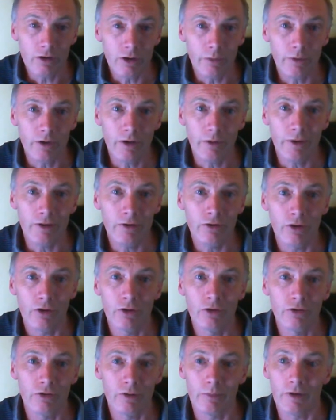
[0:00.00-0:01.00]
They were doing
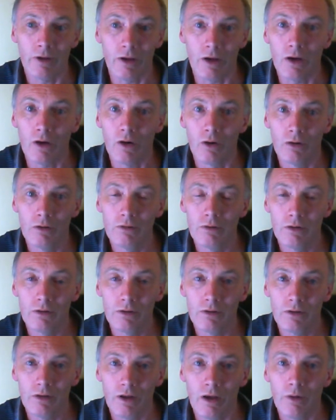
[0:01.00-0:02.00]
tours up there,
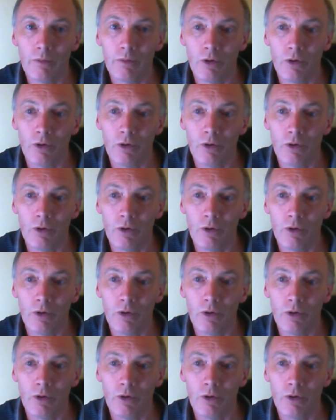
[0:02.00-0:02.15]
you know,